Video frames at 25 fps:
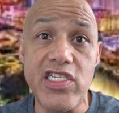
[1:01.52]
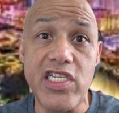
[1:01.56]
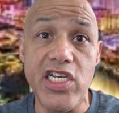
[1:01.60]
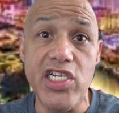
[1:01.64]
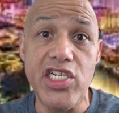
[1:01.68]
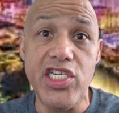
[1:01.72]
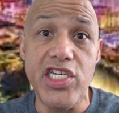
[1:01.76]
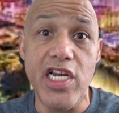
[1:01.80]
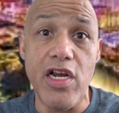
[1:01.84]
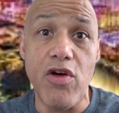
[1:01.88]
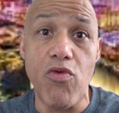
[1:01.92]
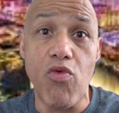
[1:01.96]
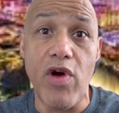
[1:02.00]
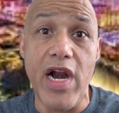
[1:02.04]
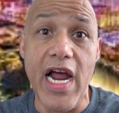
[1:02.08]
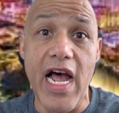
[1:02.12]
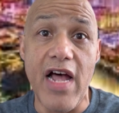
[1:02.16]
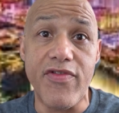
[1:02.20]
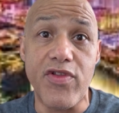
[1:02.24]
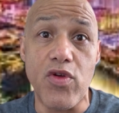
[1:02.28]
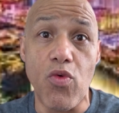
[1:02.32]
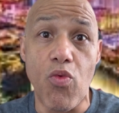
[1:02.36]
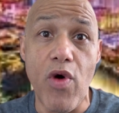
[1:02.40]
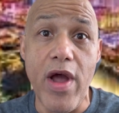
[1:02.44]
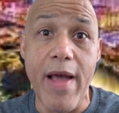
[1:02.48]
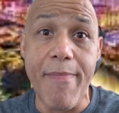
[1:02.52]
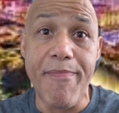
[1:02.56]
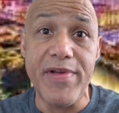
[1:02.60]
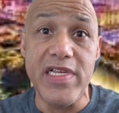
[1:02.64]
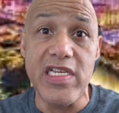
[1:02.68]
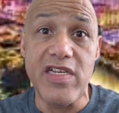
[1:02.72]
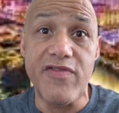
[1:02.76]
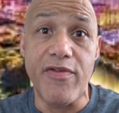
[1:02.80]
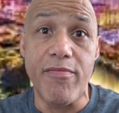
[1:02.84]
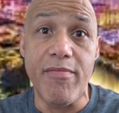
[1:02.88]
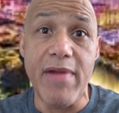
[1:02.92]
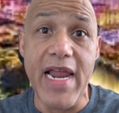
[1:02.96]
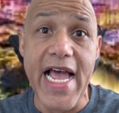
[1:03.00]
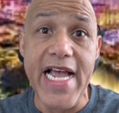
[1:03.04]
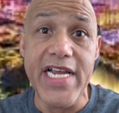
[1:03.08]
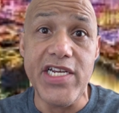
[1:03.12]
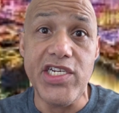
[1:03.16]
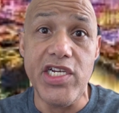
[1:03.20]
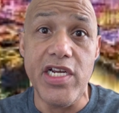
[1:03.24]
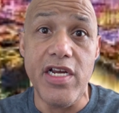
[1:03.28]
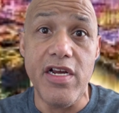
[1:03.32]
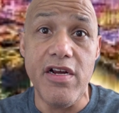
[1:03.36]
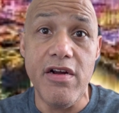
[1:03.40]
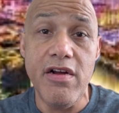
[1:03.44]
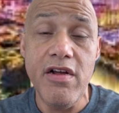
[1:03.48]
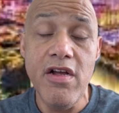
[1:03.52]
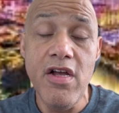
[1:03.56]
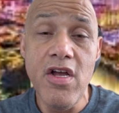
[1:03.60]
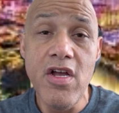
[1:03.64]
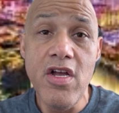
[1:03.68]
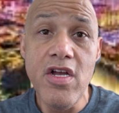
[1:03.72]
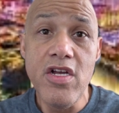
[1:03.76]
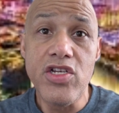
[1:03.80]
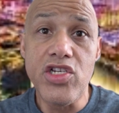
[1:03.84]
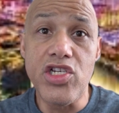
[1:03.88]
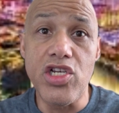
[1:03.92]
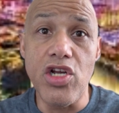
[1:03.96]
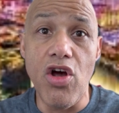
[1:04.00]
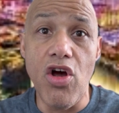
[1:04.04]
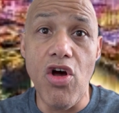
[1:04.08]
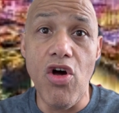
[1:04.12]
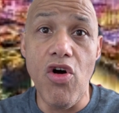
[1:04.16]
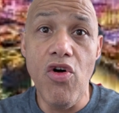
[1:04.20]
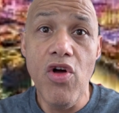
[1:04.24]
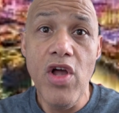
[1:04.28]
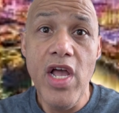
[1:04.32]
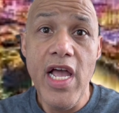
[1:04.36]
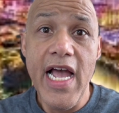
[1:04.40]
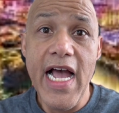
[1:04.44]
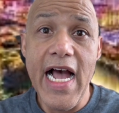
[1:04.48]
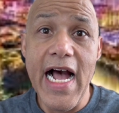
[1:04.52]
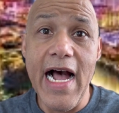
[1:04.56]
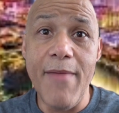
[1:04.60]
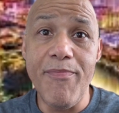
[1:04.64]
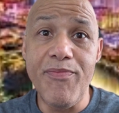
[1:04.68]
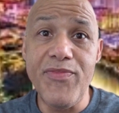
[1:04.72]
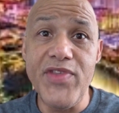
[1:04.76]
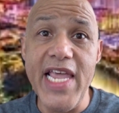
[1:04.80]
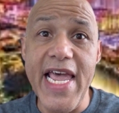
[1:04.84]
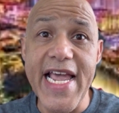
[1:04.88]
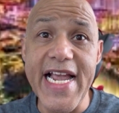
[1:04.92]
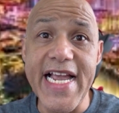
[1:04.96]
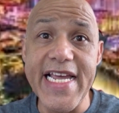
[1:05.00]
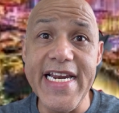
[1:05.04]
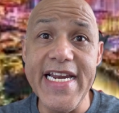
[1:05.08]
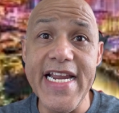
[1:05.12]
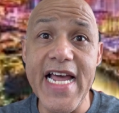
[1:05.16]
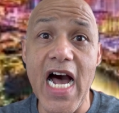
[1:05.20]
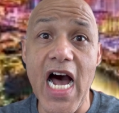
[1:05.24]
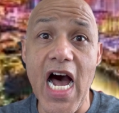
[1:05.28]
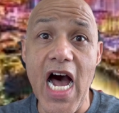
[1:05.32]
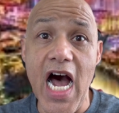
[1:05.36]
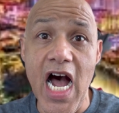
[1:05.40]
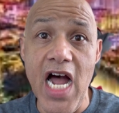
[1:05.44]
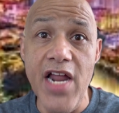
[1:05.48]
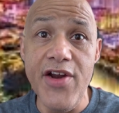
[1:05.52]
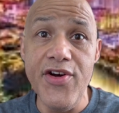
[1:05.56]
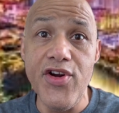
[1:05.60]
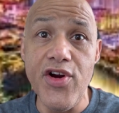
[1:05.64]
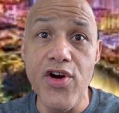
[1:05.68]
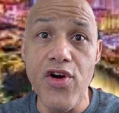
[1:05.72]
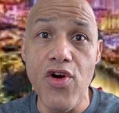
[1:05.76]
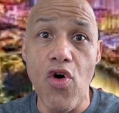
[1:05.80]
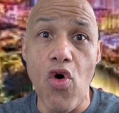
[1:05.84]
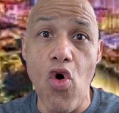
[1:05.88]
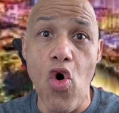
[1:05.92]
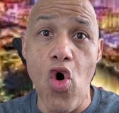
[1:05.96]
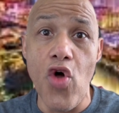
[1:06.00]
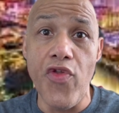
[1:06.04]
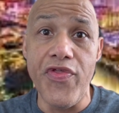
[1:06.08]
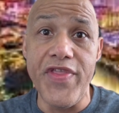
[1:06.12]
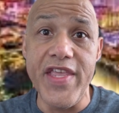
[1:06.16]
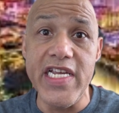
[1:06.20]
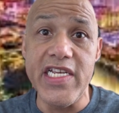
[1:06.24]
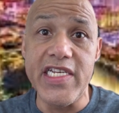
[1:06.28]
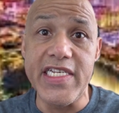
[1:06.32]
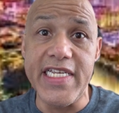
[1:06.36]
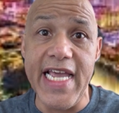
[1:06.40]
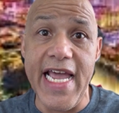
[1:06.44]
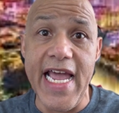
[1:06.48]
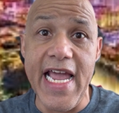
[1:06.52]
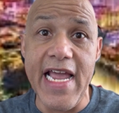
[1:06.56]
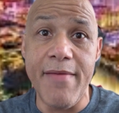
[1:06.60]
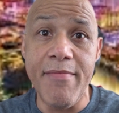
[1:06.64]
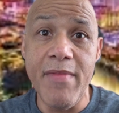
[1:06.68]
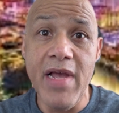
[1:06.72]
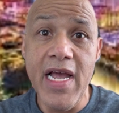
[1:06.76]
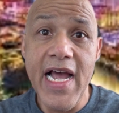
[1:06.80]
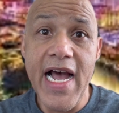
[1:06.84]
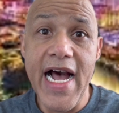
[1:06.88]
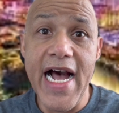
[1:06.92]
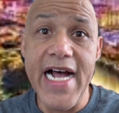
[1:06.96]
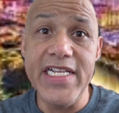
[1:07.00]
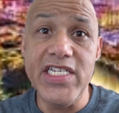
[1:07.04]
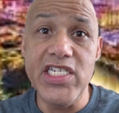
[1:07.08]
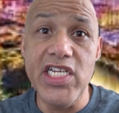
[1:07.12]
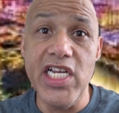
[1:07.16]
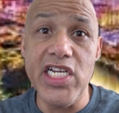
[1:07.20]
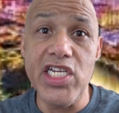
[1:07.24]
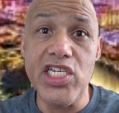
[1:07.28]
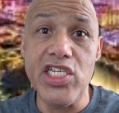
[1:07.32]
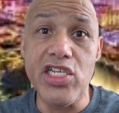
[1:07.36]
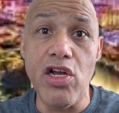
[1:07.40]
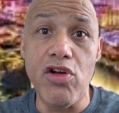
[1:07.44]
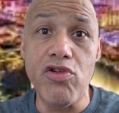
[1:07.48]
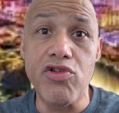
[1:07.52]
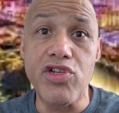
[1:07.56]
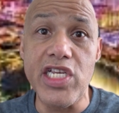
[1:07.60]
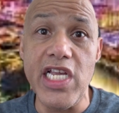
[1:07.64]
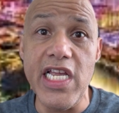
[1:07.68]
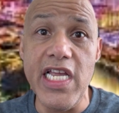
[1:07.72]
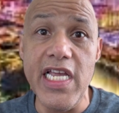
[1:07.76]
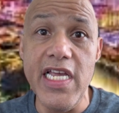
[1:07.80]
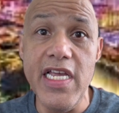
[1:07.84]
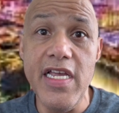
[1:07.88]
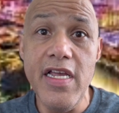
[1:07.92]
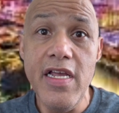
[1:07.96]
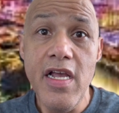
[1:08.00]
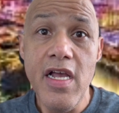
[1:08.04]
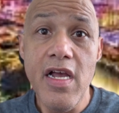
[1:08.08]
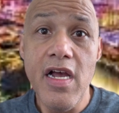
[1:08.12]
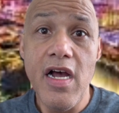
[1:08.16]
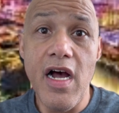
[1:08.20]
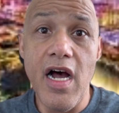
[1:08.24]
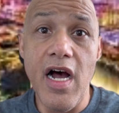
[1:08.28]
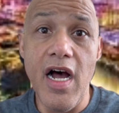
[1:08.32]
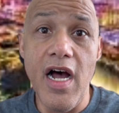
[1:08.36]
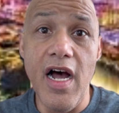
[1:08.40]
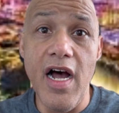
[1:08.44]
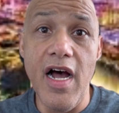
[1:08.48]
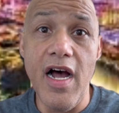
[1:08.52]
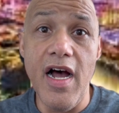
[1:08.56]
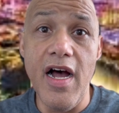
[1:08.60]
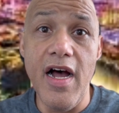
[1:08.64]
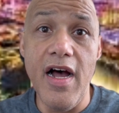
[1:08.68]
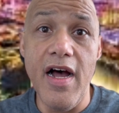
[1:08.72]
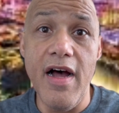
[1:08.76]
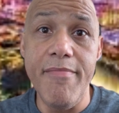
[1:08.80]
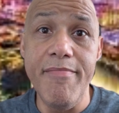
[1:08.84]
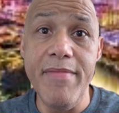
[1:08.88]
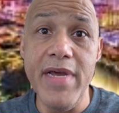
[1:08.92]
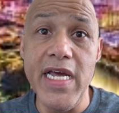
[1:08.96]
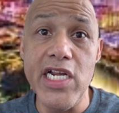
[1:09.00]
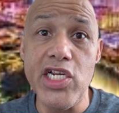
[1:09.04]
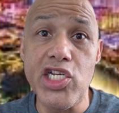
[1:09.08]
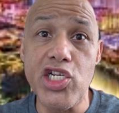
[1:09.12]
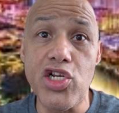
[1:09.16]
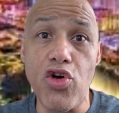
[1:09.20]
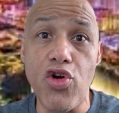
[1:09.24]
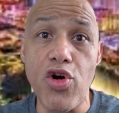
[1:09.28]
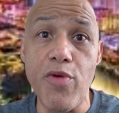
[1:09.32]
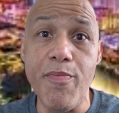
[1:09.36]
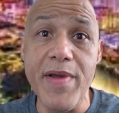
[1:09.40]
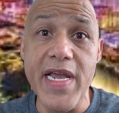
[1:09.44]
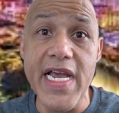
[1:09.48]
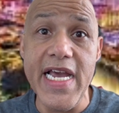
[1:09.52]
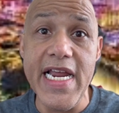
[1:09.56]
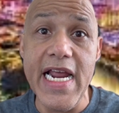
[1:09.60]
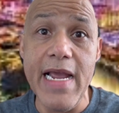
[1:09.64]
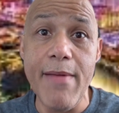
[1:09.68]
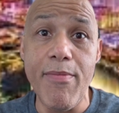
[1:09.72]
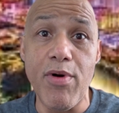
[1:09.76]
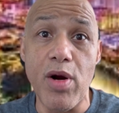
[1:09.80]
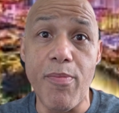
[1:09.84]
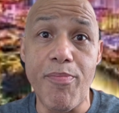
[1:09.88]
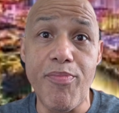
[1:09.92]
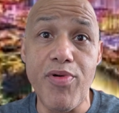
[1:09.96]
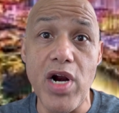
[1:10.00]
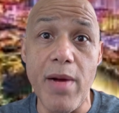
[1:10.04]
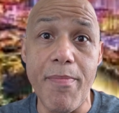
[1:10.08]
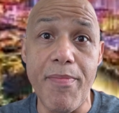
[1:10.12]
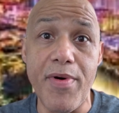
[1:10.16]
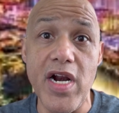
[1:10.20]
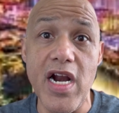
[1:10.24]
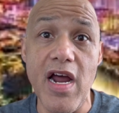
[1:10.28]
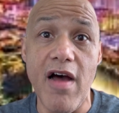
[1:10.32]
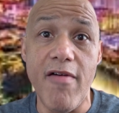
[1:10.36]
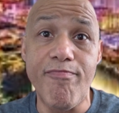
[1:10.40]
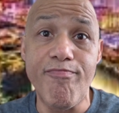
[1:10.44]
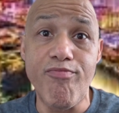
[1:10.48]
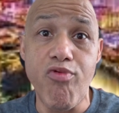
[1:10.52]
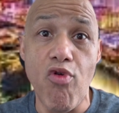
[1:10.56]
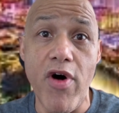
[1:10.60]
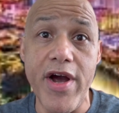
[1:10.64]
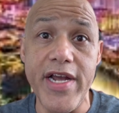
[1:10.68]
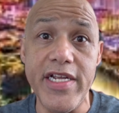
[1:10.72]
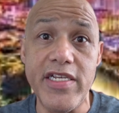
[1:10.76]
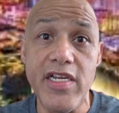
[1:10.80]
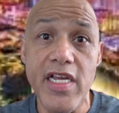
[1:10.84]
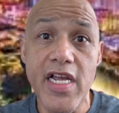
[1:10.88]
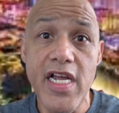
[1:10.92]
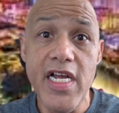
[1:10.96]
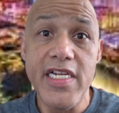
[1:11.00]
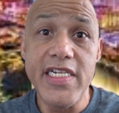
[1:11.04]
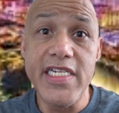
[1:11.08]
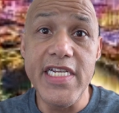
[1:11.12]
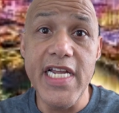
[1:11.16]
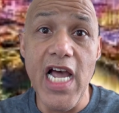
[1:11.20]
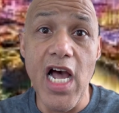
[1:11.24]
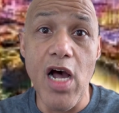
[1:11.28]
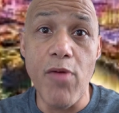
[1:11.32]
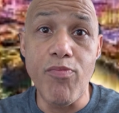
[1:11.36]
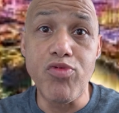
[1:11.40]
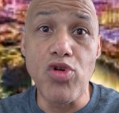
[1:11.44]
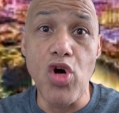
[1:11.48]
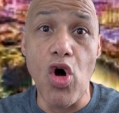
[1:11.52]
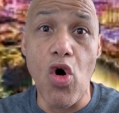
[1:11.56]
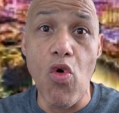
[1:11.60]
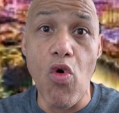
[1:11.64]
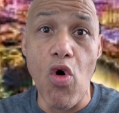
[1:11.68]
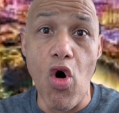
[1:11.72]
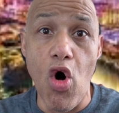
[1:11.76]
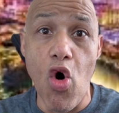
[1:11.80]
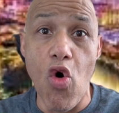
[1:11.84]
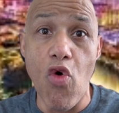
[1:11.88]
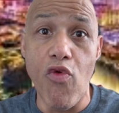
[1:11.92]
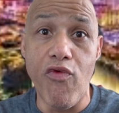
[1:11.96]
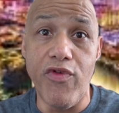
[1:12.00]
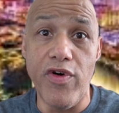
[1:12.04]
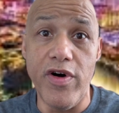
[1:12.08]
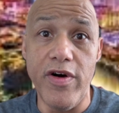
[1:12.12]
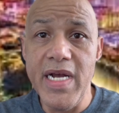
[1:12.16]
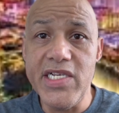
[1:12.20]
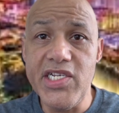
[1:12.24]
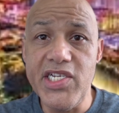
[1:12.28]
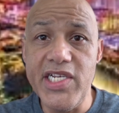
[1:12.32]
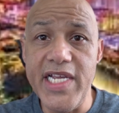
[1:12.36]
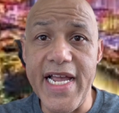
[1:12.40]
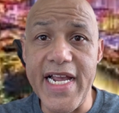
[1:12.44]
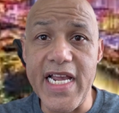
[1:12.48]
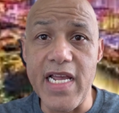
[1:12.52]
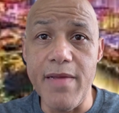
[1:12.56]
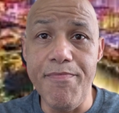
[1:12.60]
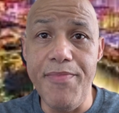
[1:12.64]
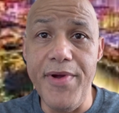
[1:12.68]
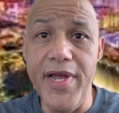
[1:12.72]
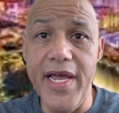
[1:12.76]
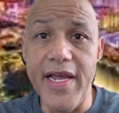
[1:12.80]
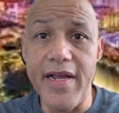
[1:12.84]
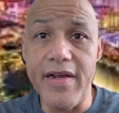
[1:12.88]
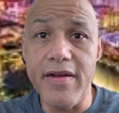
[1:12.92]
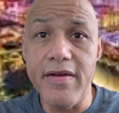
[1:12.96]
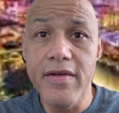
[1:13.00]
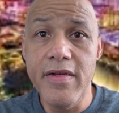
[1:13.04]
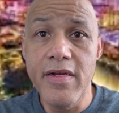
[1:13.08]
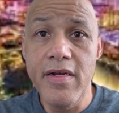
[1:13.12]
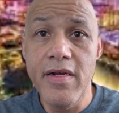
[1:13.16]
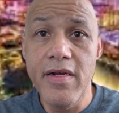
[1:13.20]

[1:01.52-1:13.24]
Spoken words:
this year without the weapons from last year. So I'm taking the under on this game. I just don't see Minnesota being able to put up enough points to help go over. My second pick